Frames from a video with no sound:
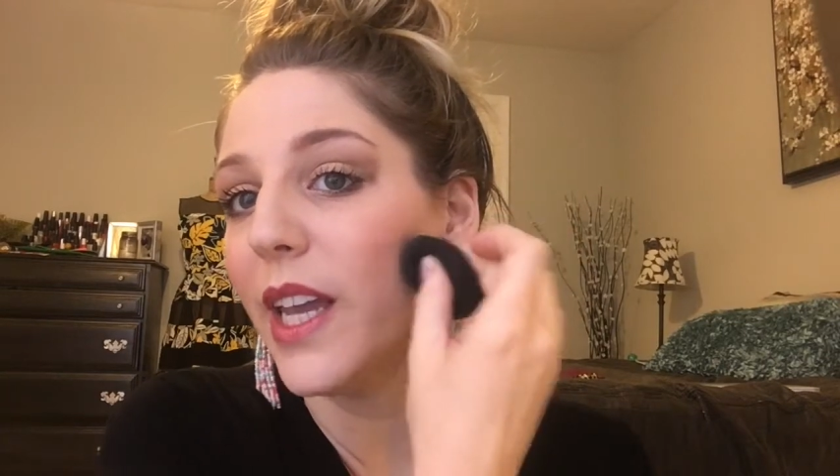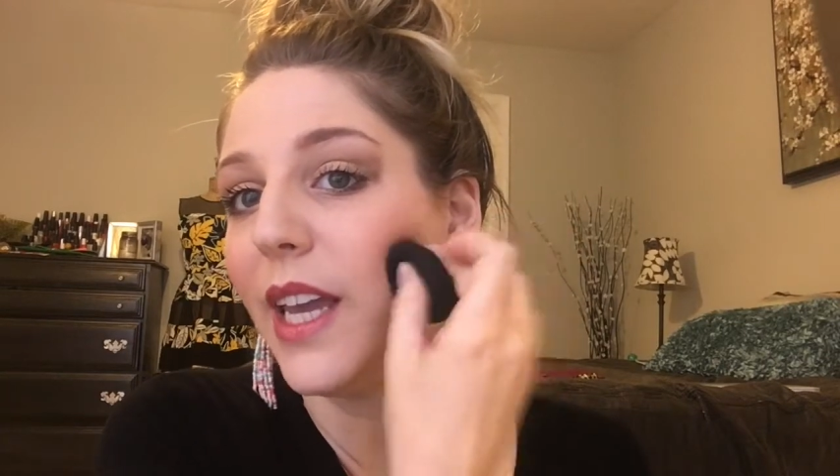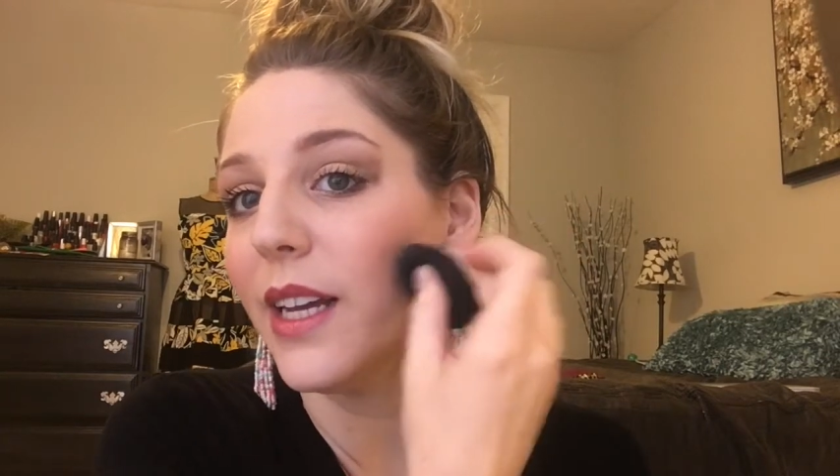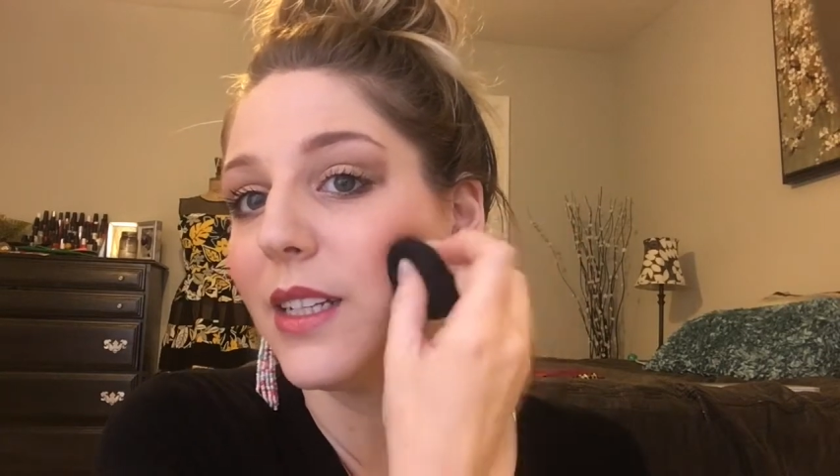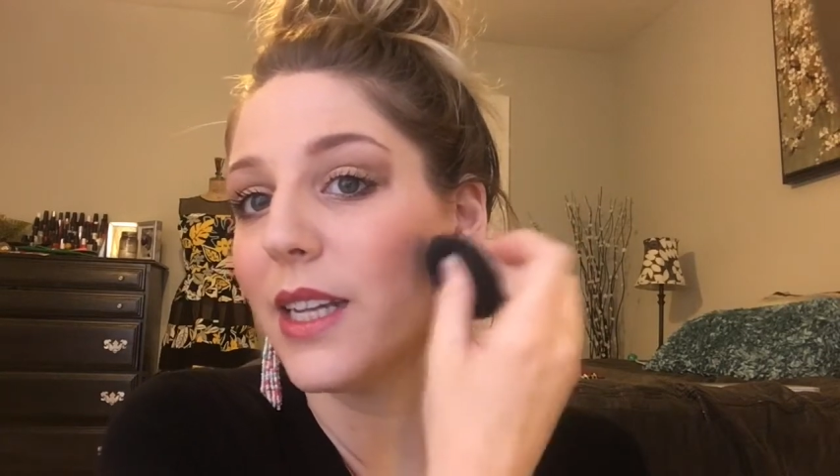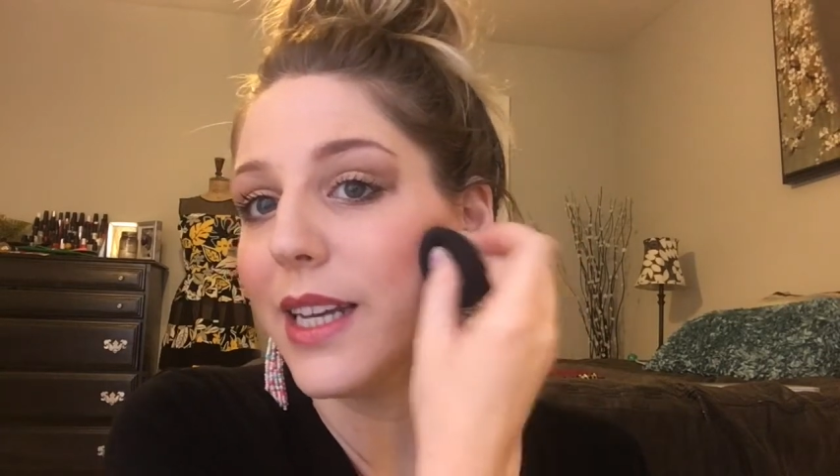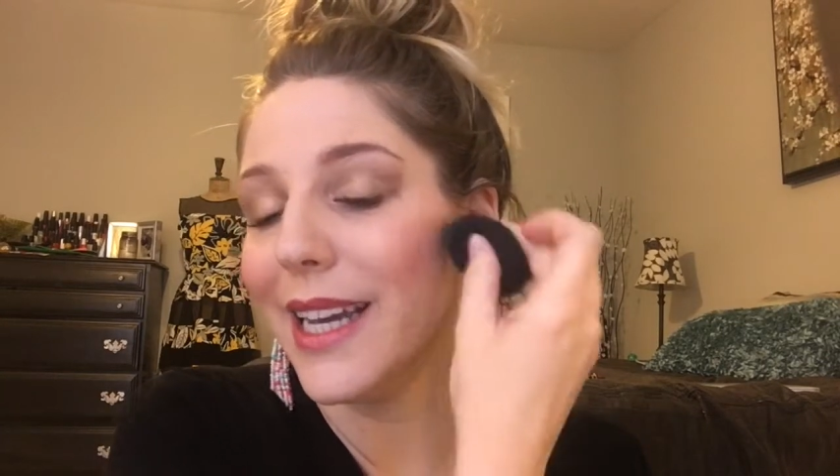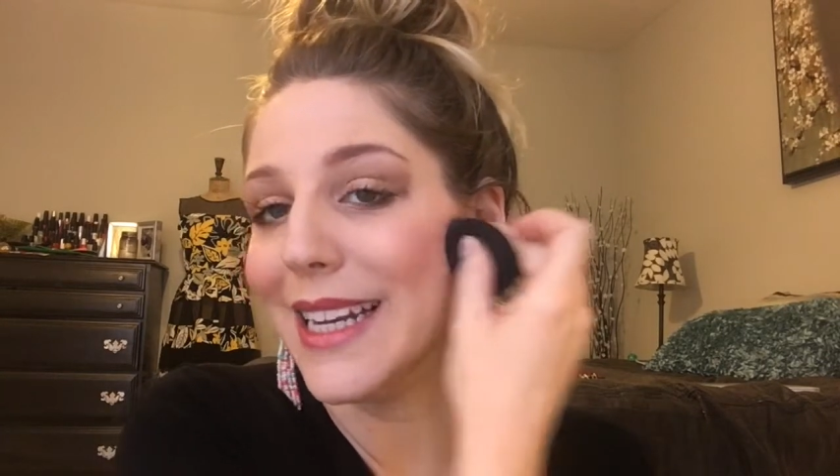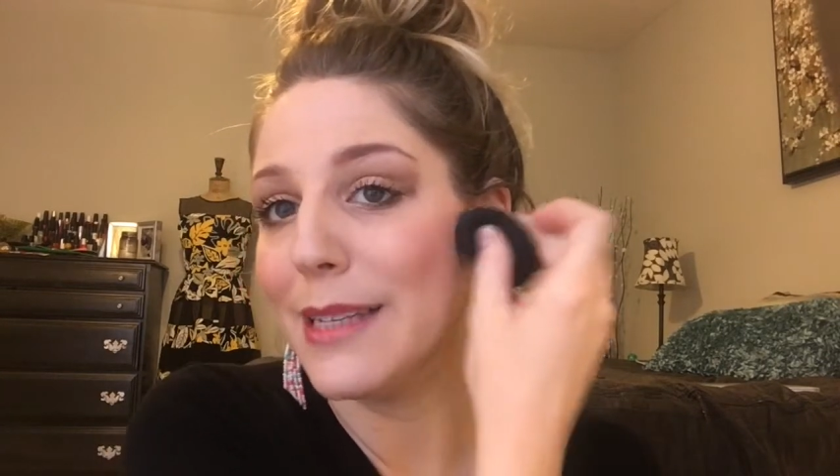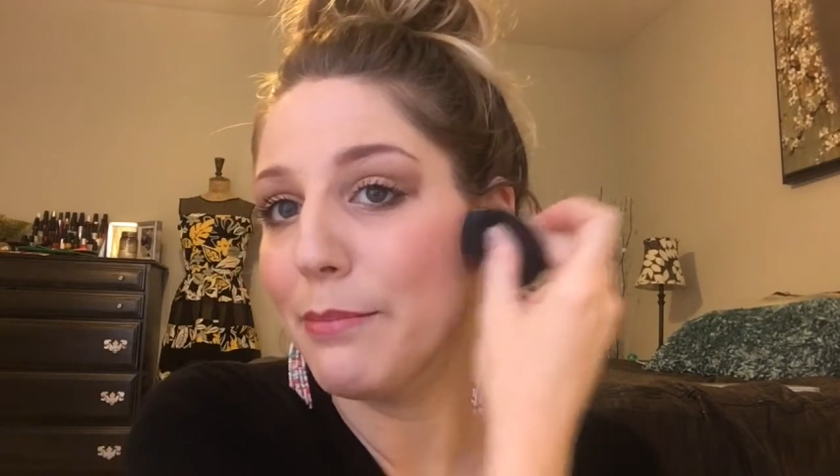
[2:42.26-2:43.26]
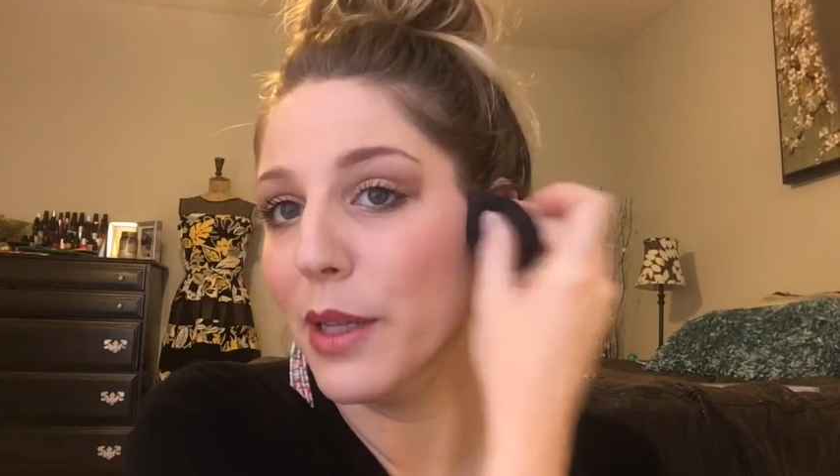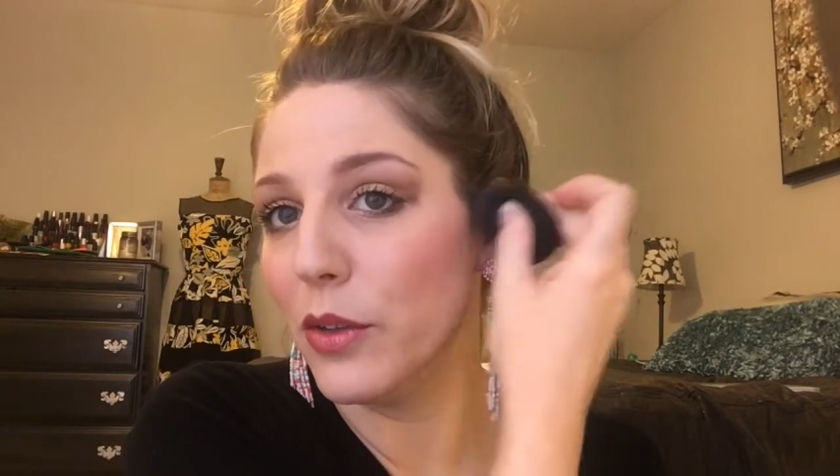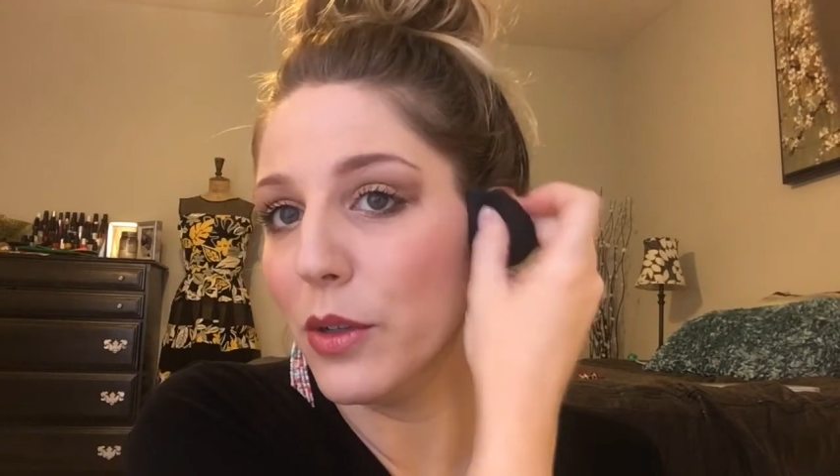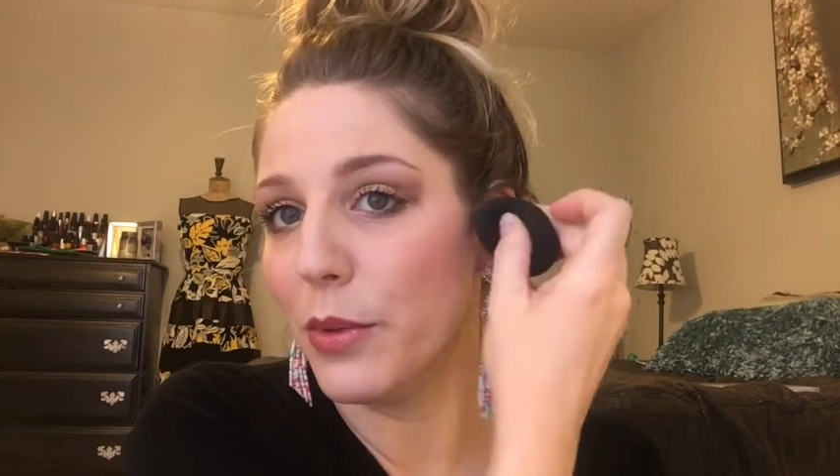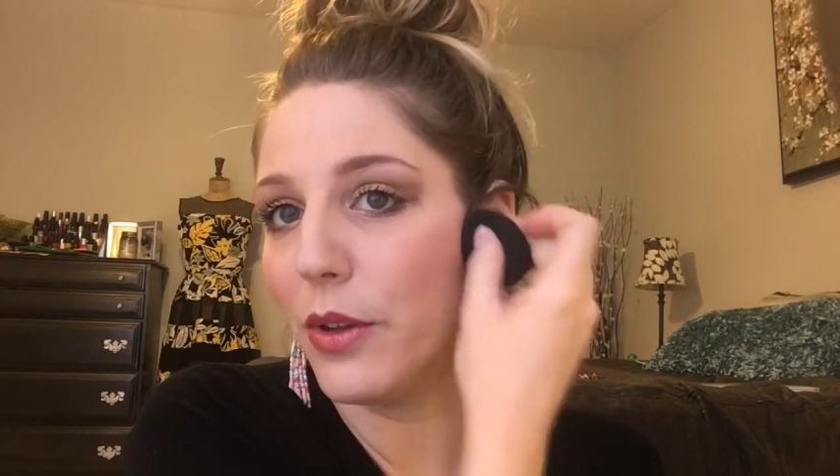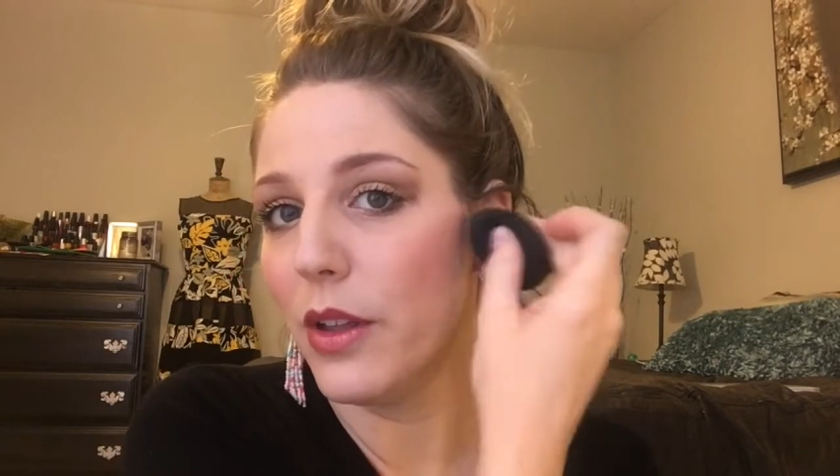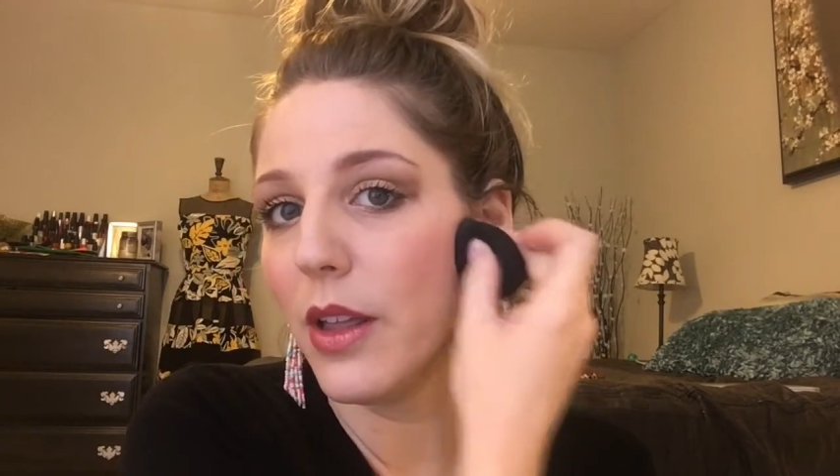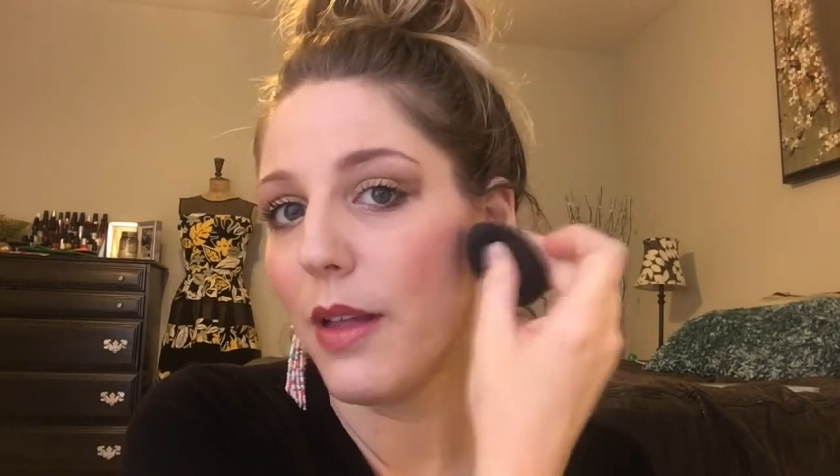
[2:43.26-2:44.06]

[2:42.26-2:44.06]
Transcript: and it is buildable.